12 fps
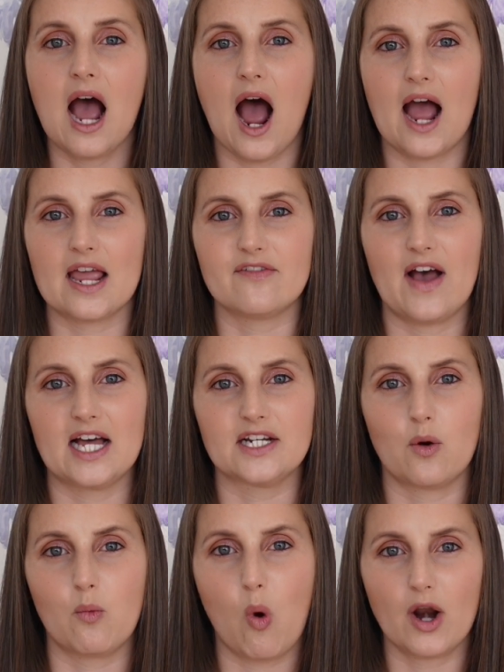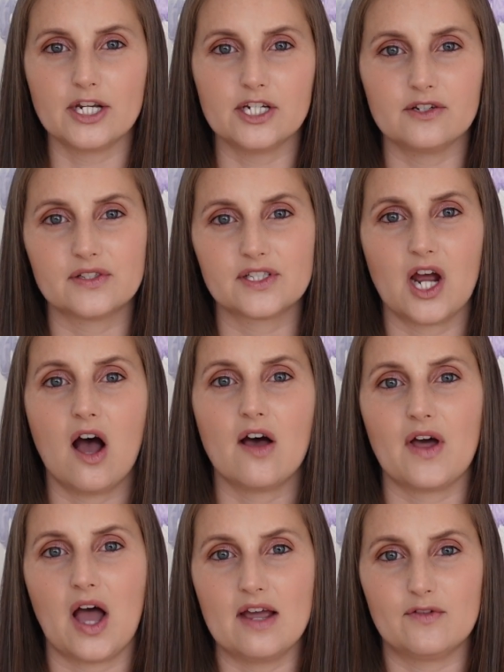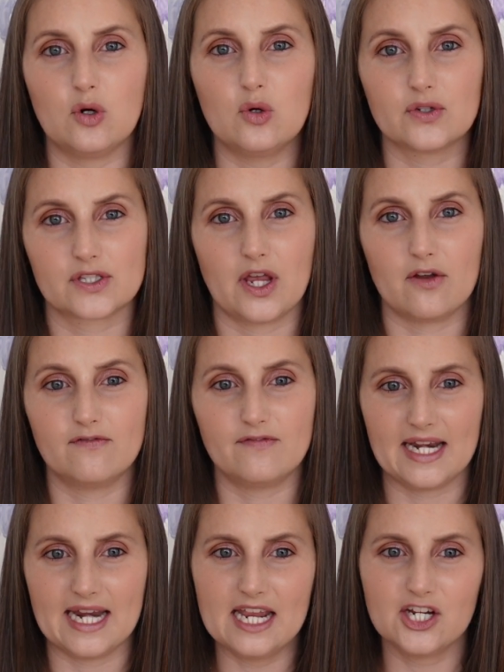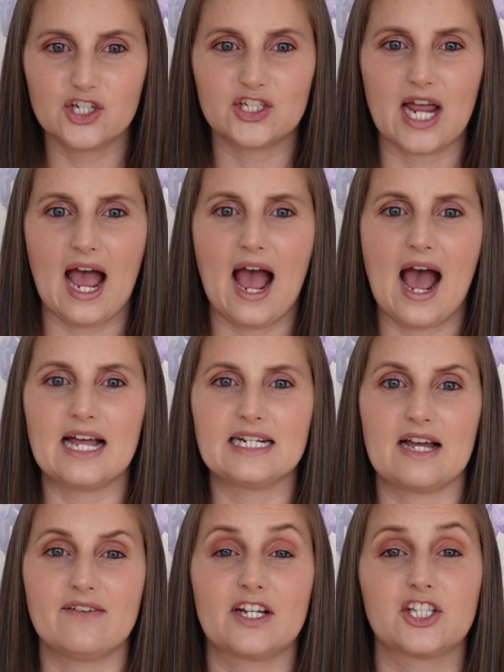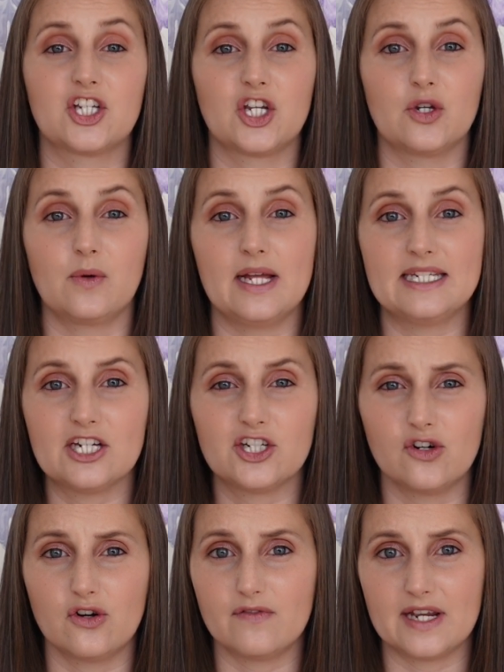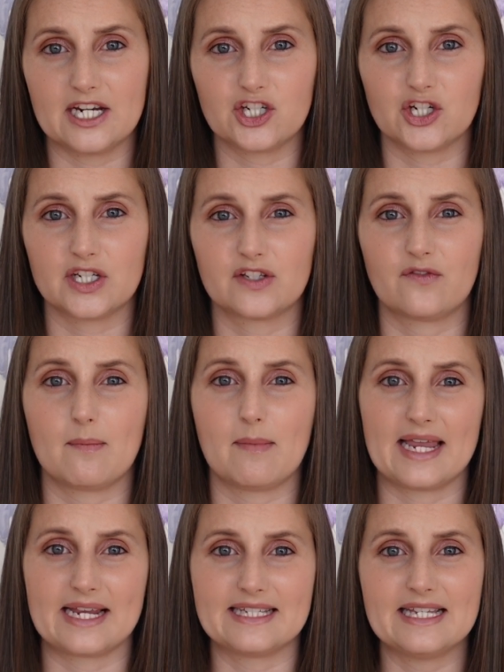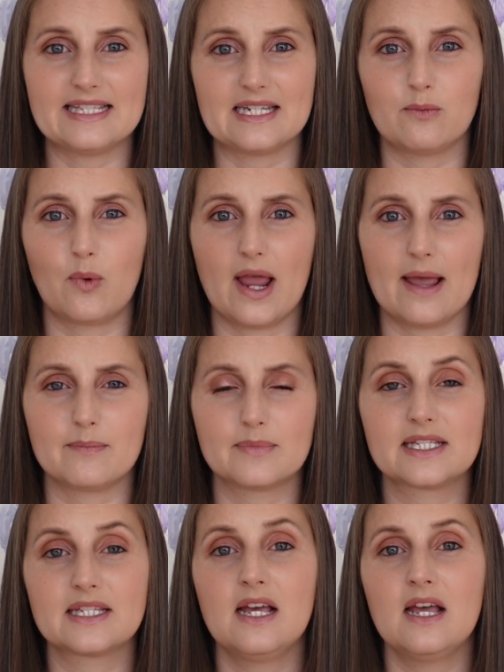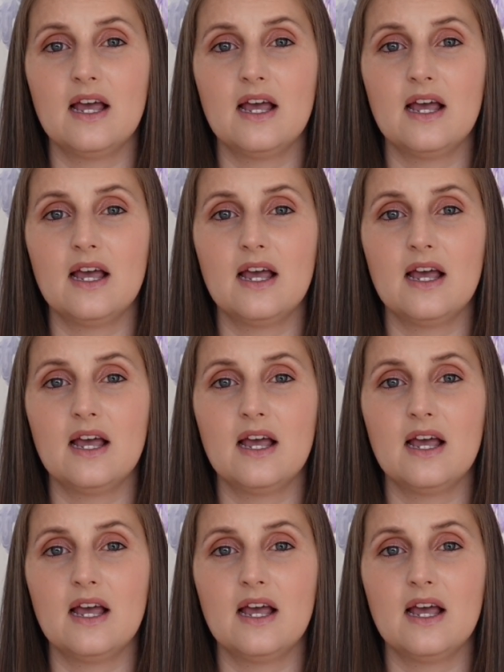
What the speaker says: I have had 1 new start that I have also finished, and I've had 2 additional finishes from my existing whips